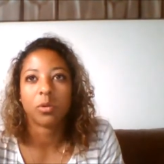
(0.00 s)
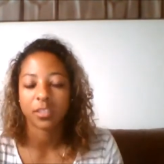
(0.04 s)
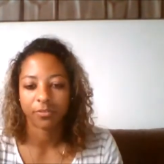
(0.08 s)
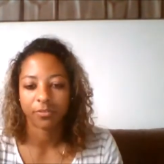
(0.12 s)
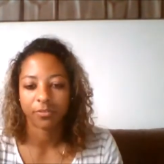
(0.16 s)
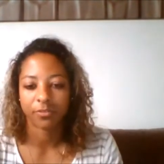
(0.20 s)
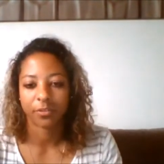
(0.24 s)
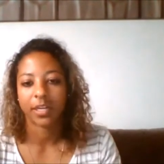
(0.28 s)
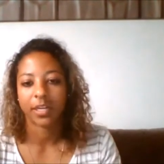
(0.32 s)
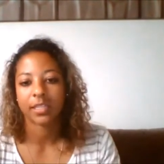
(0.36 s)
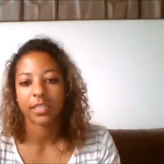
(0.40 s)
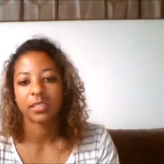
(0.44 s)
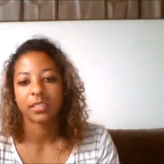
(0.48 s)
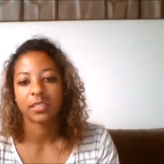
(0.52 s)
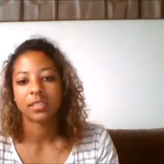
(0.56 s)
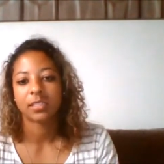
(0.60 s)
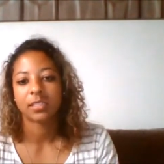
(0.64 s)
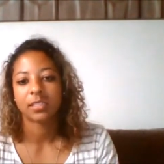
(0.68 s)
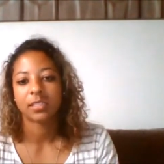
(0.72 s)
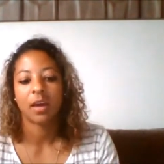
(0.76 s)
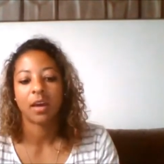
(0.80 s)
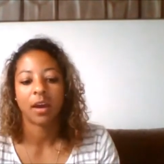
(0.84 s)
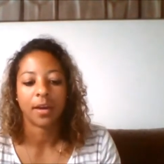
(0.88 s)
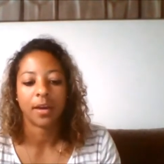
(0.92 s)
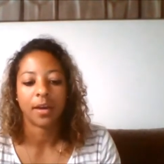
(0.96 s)
Um,
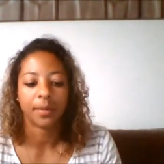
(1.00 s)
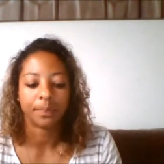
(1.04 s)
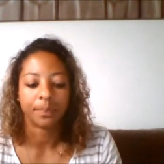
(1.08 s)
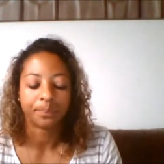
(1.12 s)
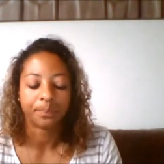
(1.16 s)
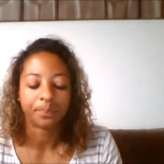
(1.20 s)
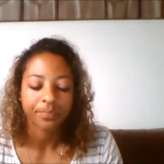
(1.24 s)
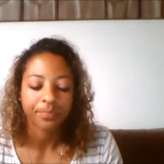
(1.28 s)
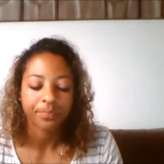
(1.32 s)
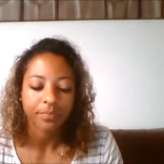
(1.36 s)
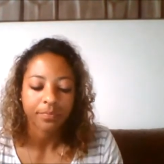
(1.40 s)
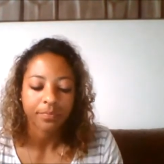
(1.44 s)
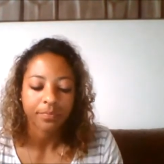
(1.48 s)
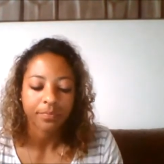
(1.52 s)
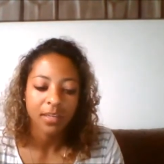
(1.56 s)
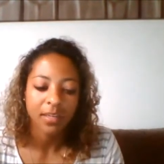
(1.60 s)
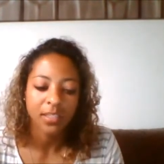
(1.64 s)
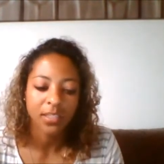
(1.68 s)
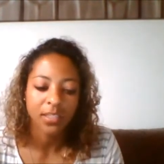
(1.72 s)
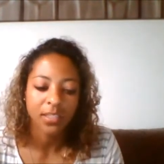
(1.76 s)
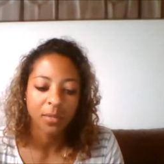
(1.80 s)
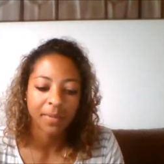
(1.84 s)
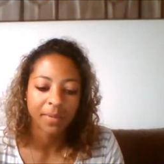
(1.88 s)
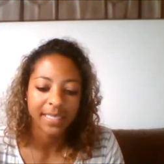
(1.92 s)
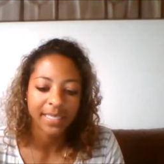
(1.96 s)
So
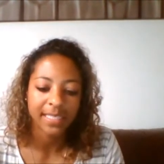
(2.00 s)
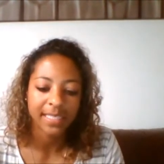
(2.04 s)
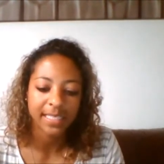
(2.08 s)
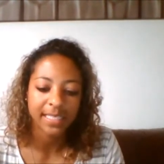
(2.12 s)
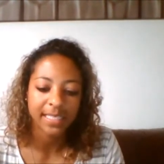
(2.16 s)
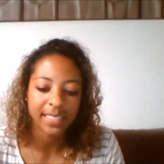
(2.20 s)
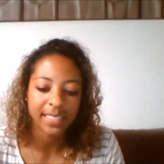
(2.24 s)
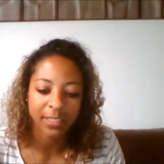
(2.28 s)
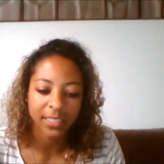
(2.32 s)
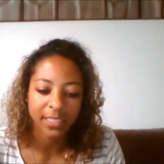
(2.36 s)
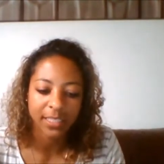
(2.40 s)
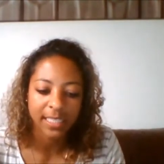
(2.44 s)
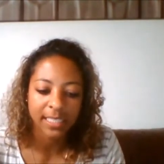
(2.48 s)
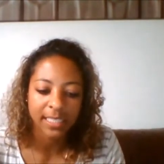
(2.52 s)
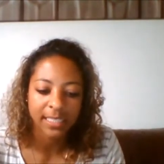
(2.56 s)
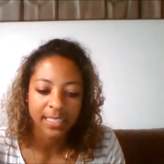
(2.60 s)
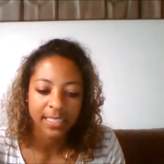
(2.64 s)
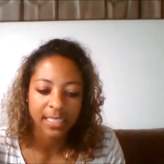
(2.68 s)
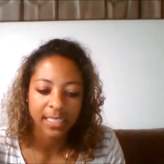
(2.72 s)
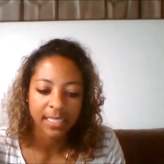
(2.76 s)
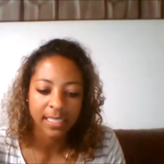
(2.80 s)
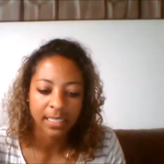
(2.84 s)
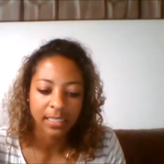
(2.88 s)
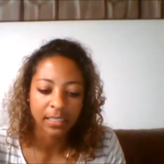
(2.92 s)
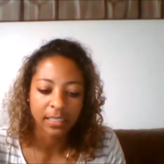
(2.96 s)
my senior season in
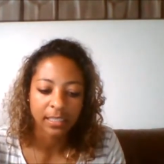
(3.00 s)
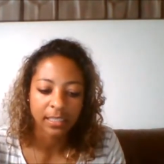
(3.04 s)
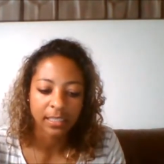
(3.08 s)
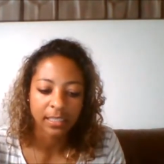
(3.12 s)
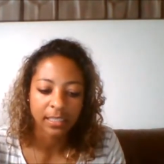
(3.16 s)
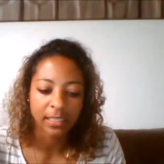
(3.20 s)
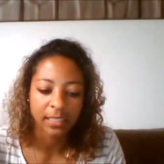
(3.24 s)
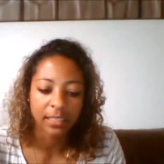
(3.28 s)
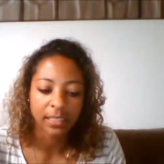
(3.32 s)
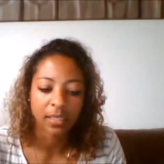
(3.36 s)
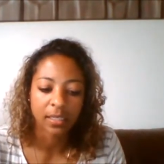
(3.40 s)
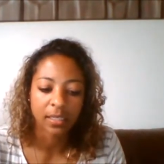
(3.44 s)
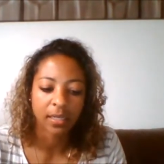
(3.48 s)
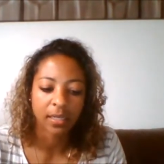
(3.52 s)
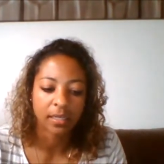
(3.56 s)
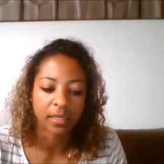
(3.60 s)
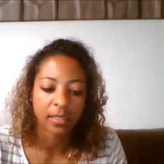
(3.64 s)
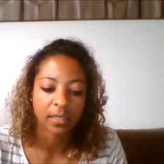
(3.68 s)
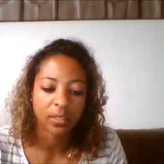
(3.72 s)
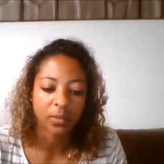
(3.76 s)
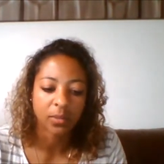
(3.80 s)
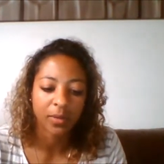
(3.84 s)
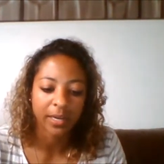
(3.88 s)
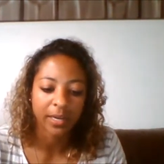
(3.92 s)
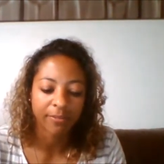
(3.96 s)
uh, twenty
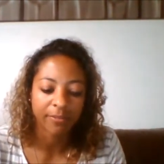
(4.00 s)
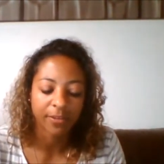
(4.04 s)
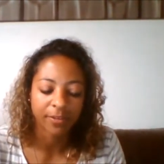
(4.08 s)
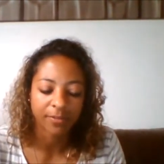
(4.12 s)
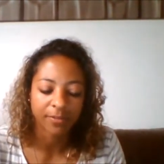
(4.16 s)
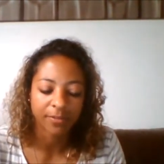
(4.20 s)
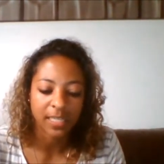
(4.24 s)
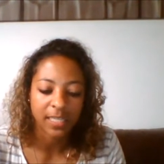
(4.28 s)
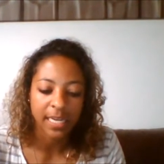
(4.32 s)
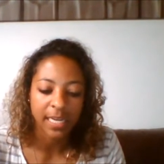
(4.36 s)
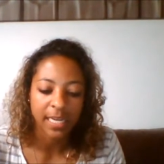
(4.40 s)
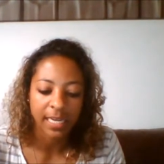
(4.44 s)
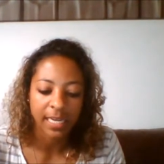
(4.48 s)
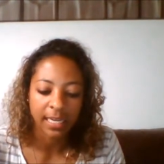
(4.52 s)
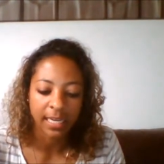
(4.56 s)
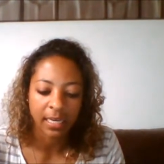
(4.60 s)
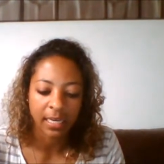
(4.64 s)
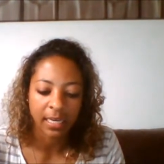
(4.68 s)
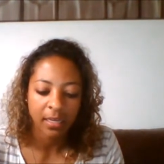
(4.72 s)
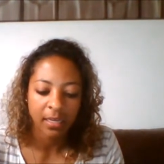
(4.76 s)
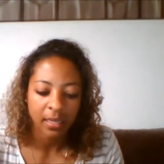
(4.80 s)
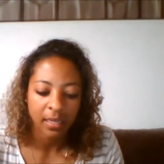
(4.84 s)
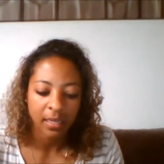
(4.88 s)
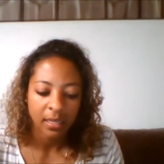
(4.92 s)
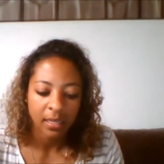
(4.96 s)
fifteen,
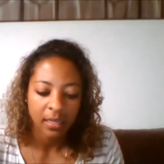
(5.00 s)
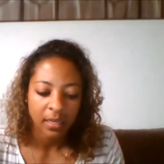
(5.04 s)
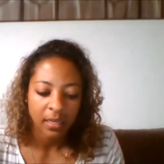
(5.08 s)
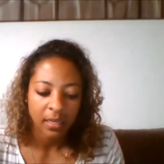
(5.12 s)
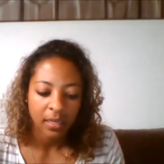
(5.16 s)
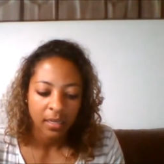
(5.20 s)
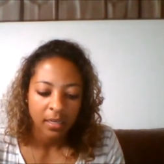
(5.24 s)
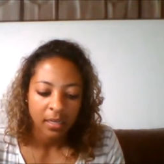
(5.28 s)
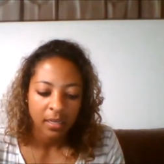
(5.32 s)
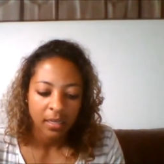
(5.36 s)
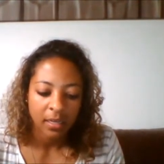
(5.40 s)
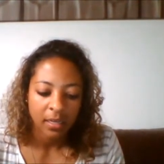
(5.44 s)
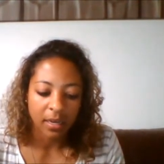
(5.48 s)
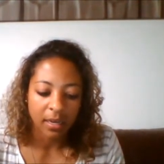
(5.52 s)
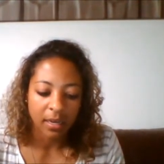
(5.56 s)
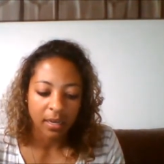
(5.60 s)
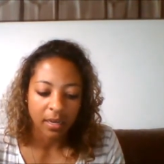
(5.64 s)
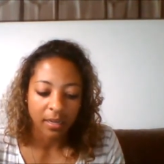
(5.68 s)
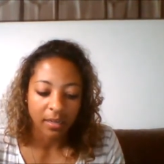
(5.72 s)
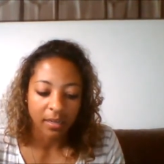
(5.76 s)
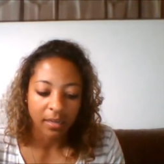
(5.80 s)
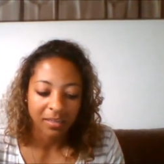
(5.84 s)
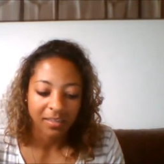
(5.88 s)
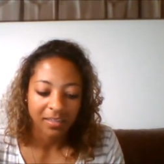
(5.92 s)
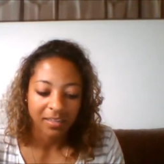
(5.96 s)
uh,
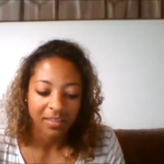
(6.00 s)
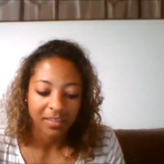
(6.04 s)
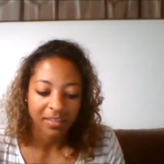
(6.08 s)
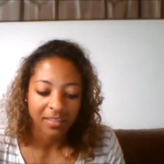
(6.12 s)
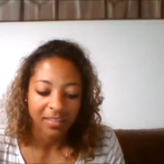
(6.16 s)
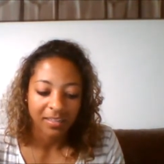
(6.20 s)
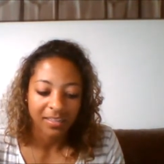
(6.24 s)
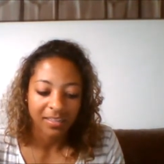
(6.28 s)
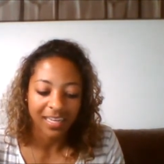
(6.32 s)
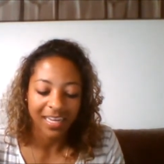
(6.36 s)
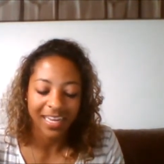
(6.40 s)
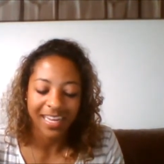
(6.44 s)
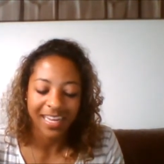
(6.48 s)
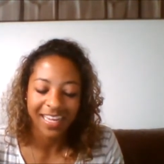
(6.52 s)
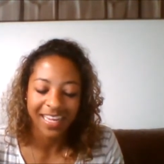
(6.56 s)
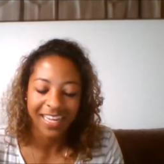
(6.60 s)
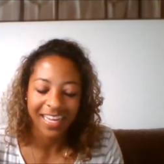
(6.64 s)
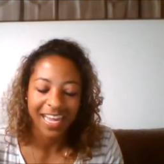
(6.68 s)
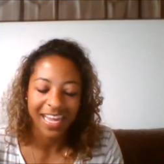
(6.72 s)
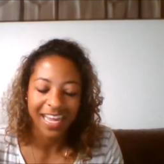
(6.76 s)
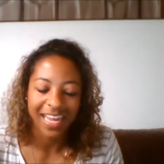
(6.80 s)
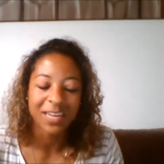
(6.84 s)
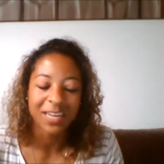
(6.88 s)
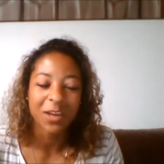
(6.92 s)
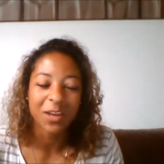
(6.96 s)
in
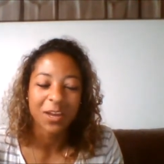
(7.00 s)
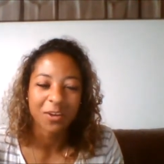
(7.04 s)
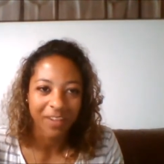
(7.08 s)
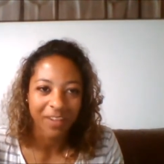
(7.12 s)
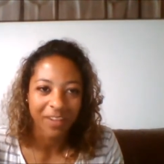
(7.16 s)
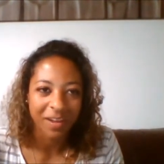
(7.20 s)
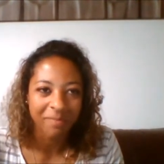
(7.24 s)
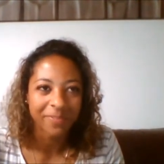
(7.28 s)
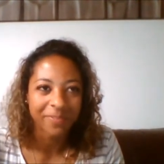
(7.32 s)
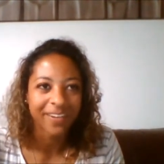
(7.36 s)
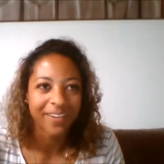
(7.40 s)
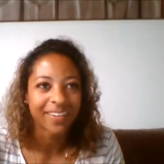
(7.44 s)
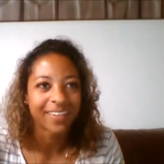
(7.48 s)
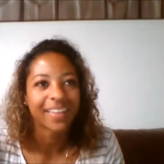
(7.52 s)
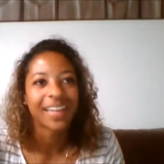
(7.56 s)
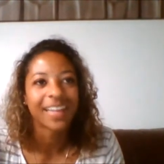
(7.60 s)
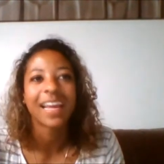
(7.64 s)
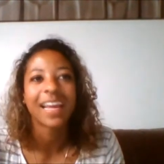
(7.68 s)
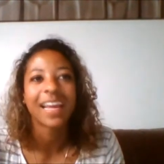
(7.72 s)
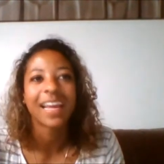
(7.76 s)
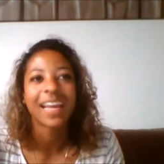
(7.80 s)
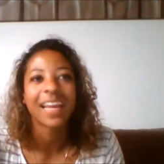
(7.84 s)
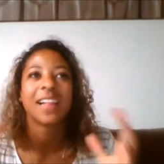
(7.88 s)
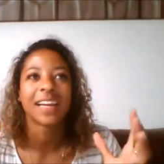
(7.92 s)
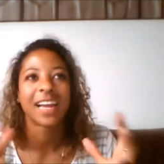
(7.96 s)
November, like I
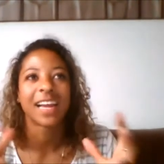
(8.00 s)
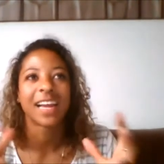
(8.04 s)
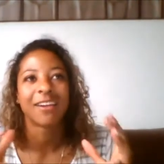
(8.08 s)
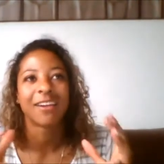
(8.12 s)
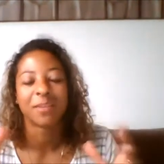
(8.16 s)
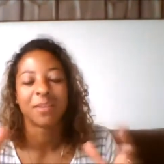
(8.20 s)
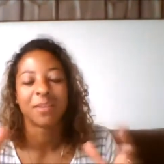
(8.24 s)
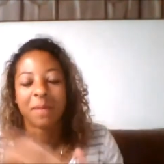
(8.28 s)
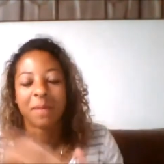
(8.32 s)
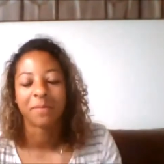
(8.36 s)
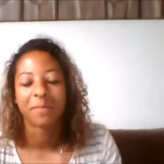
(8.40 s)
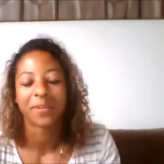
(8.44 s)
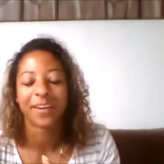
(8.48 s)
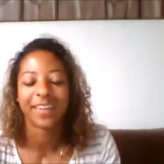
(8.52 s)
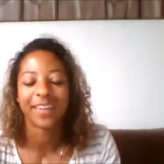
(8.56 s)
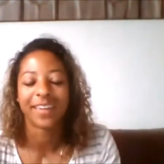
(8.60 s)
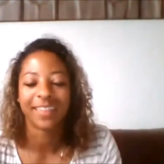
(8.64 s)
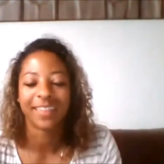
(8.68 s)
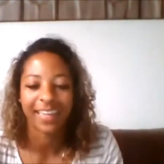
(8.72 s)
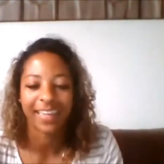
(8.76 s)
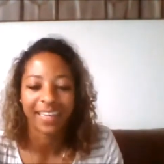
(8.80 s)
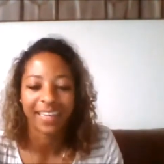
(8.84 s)
feel like I remember it like